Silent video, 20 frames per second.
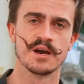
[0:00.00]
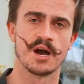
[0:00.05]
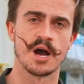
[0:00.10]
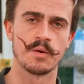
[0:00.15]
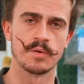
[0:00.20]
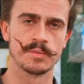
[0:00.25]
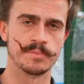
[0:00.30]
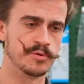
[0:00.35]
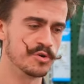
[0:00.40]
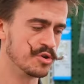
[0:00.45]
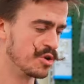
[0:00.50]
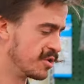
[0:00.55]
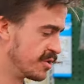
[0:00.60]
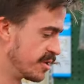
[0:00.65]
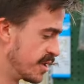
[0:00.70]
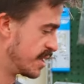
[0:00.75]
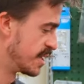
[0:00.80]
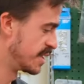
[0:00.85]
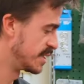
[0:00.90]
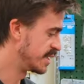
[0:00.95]
I would put
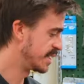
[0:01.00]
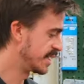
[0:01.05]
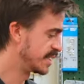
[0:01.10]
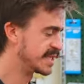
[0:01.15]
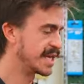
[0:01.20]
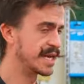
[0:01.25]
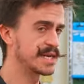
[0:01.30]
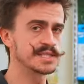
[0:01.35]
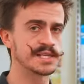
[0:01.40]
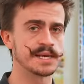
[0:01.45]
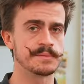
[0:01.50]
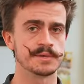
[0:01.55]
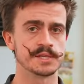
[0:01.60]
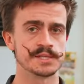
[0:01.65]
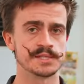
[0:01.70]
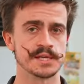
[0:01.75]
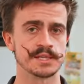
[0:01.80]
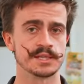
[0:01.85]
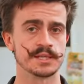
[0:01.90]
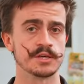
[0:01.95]
on the exact same
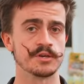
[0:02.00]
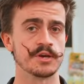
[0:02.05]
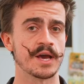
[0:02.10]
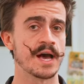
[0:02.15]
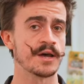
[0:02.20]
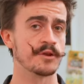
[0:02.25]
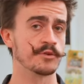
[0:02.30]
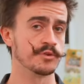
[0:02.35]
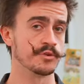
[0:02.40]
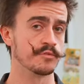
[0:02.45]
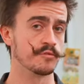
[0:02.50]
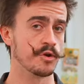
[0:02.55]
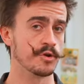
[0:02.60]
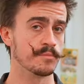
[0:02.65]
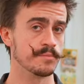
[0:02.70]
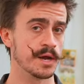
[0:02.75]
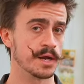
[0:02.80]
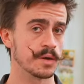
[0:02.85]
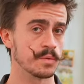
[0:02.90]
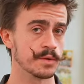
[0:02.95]
cassette that you had on your
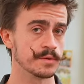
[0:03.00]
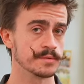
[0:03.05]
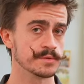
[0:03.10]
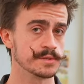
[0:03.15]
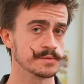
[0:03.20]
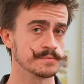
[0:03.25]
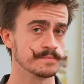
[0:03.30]
road bike wheels.